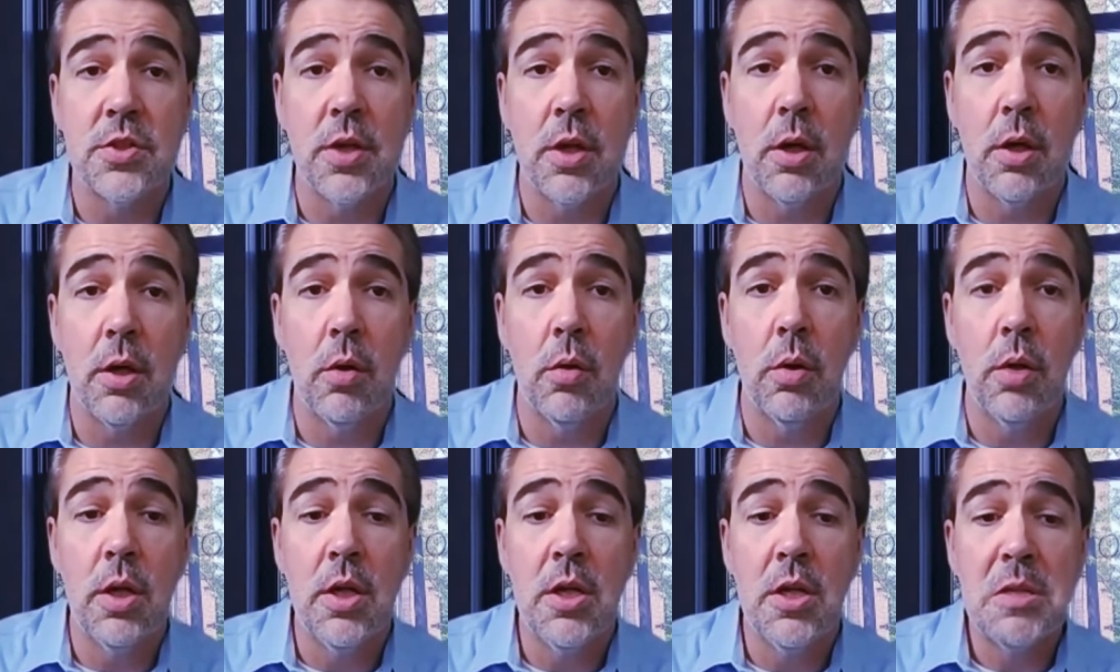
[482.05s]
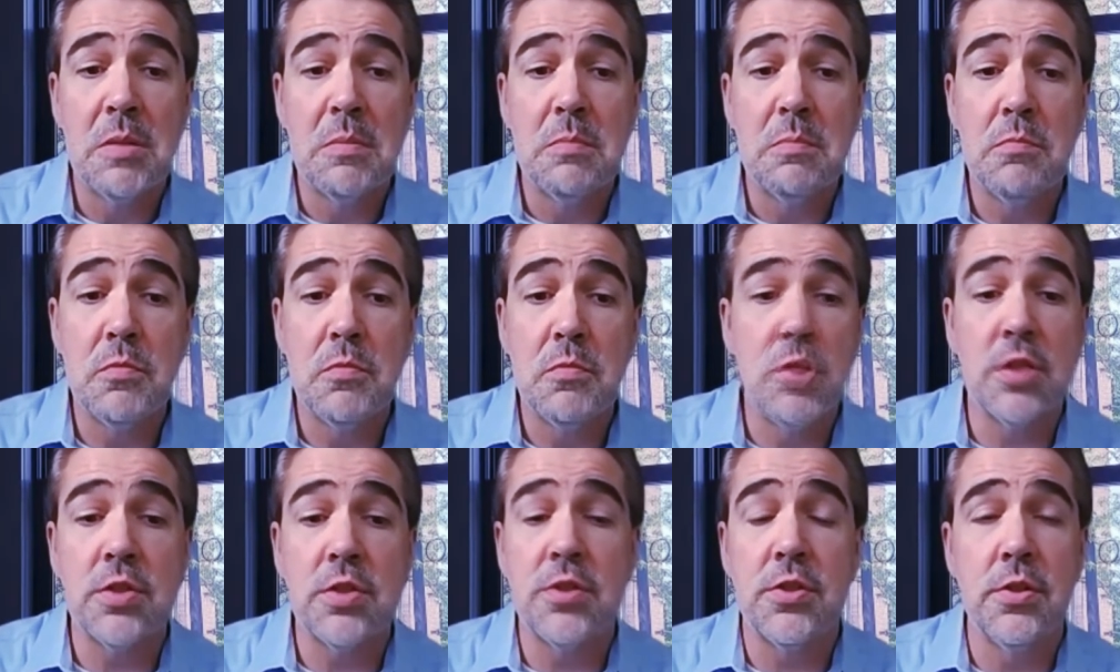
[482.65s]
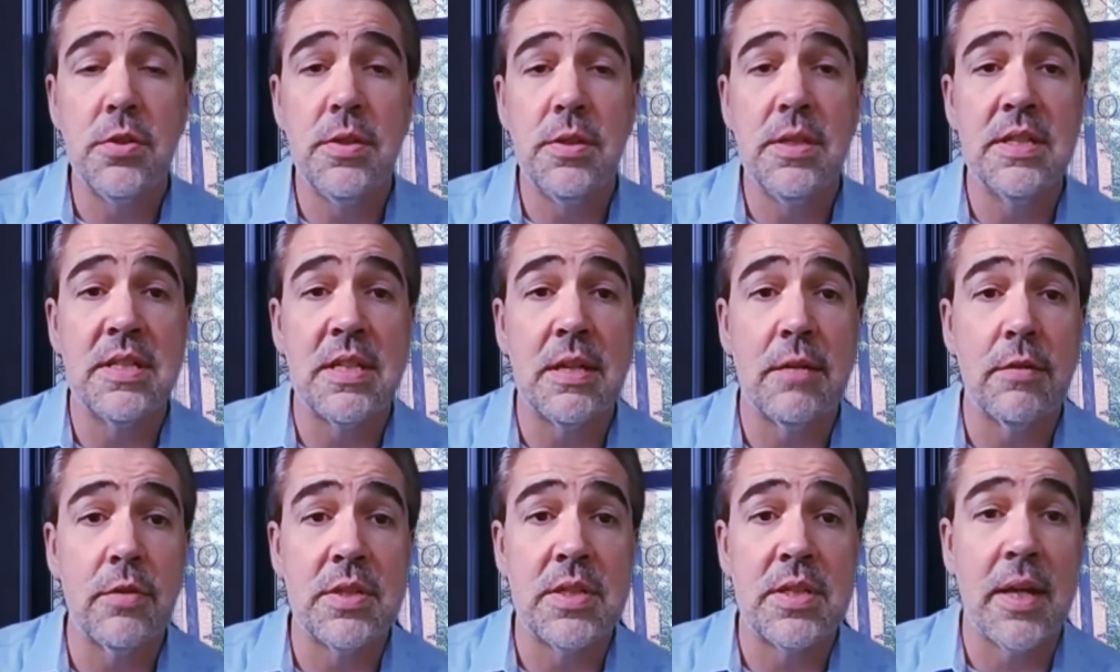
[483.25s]
So just do this
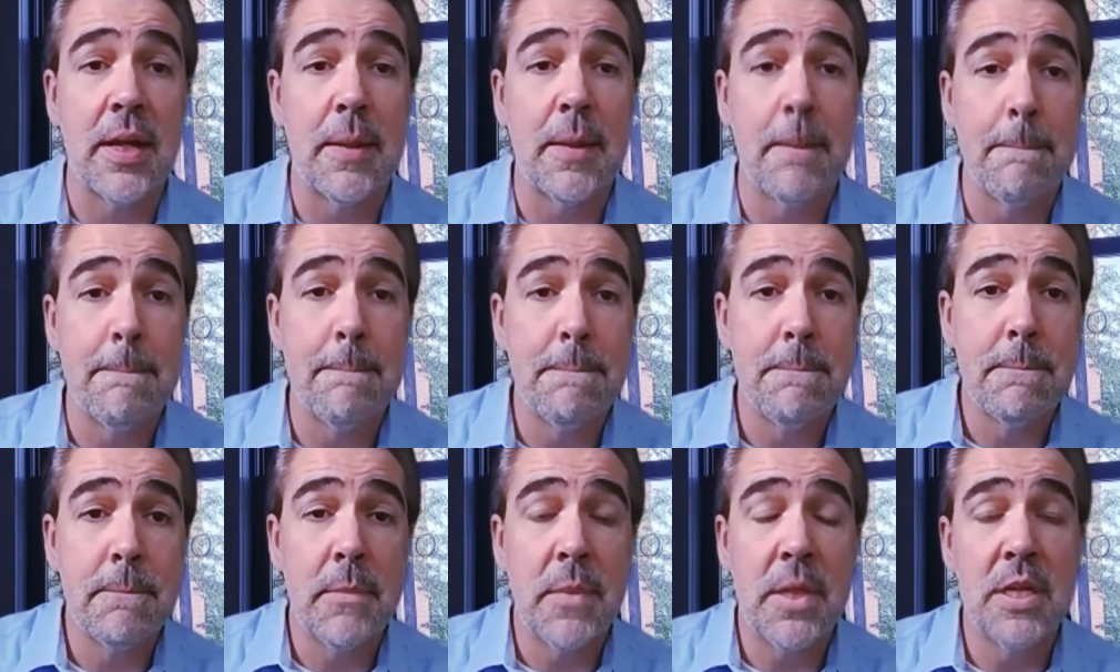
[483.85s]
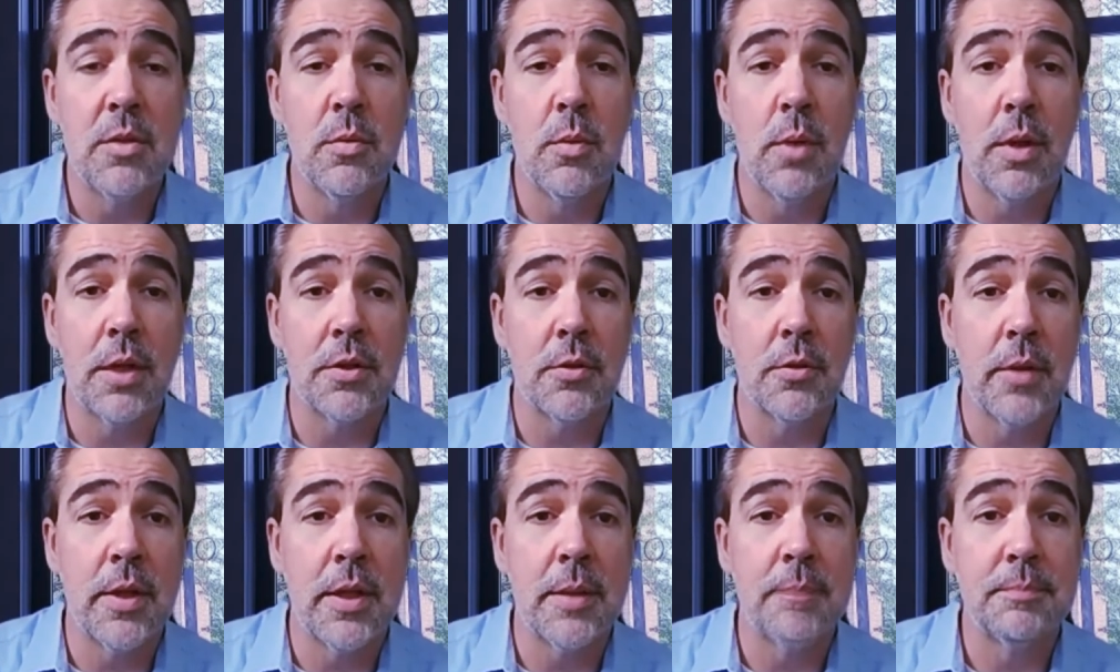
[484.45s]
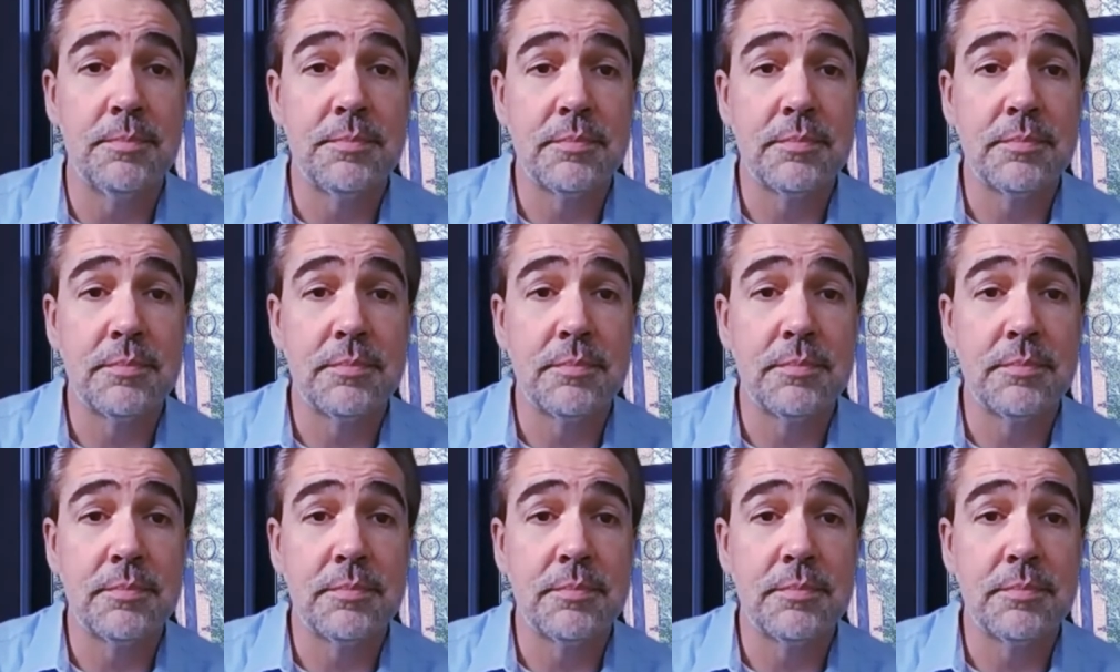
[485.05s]
every time." And he walked away.